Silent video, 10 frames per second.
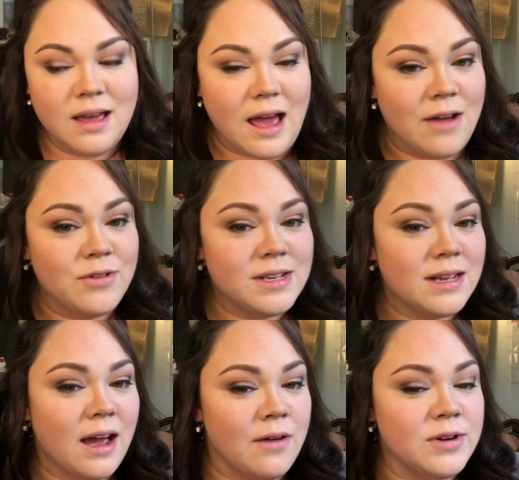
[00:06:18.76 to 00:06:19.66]
every,
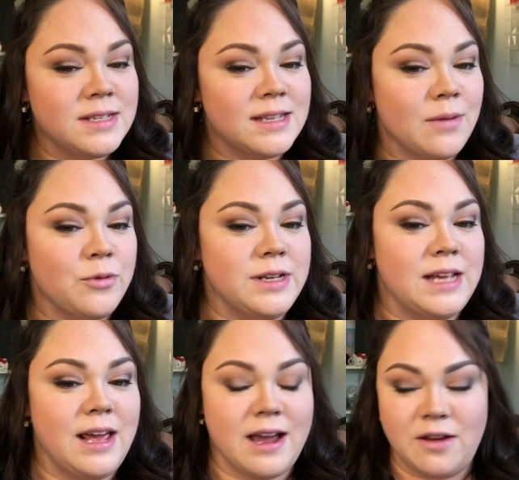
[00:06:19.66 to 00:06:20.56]
every step we
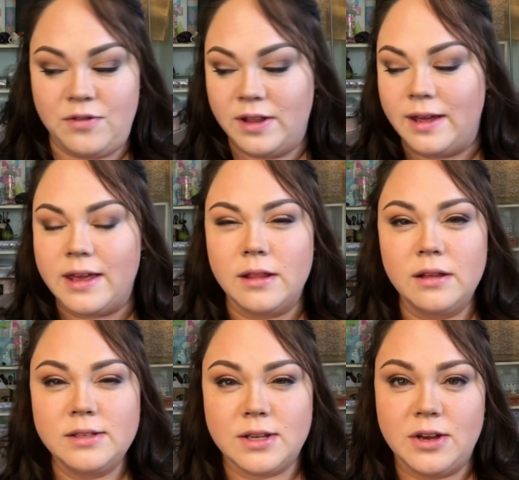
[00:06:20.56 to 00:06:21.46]
take, I feel like it
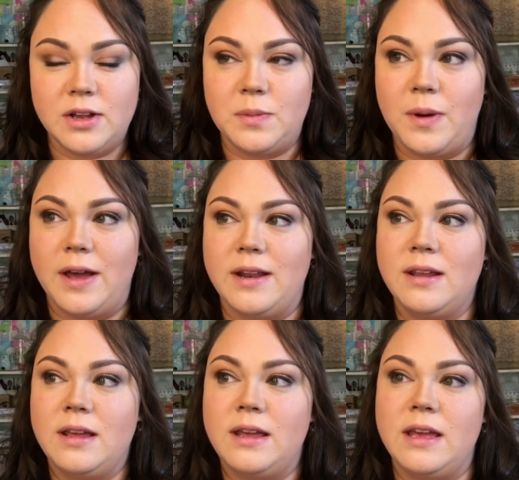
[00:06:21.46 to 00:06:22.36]
looks good, but
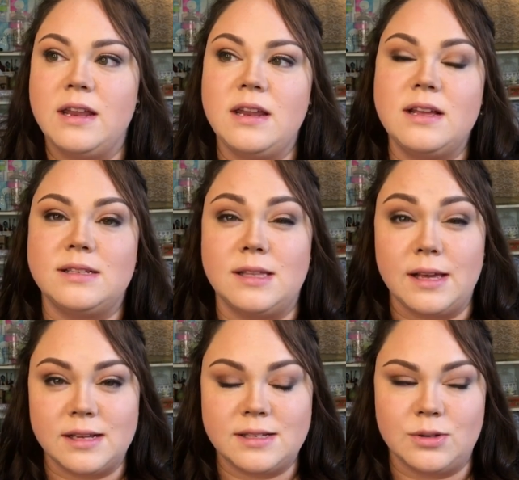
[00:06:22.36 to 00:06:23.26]
it needs
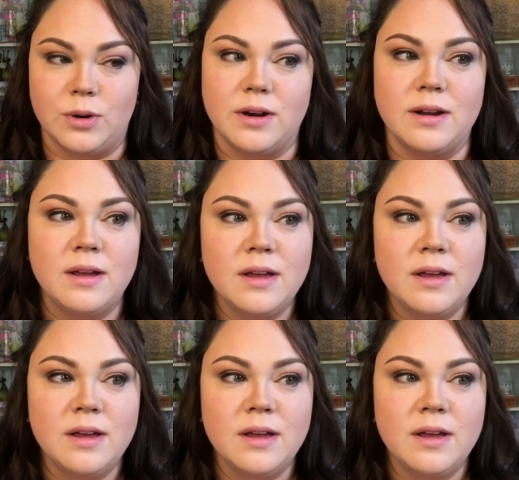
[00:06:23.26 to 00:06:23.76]
this or,